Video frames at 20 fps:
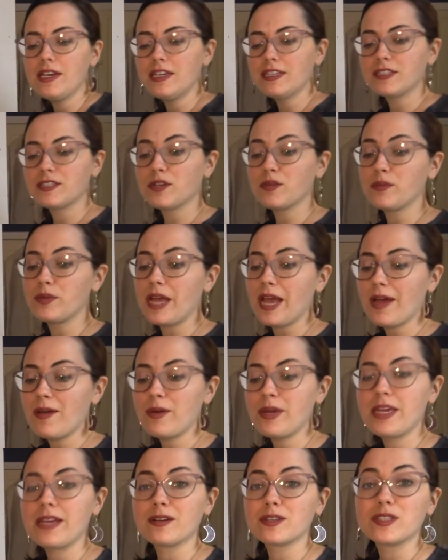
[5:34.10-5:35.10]
So
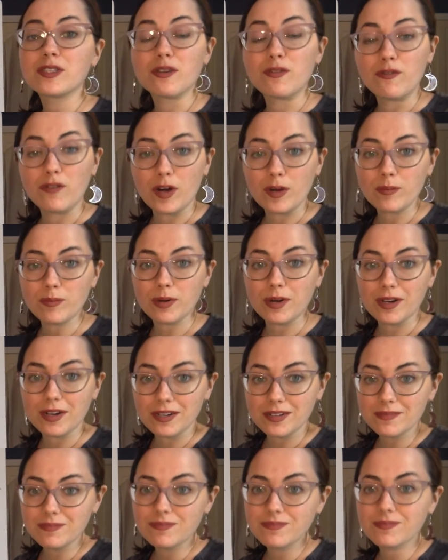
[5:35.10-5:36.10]
now here's the fun
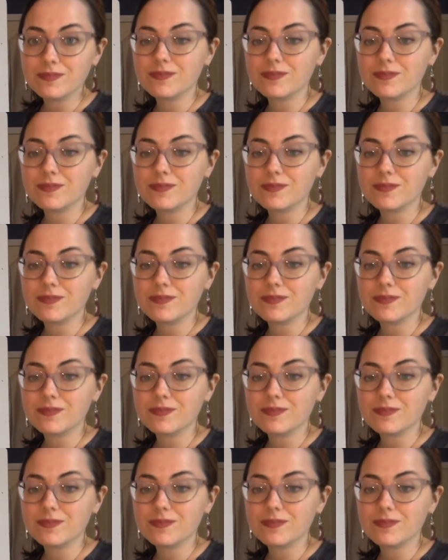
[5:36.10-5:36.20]
part.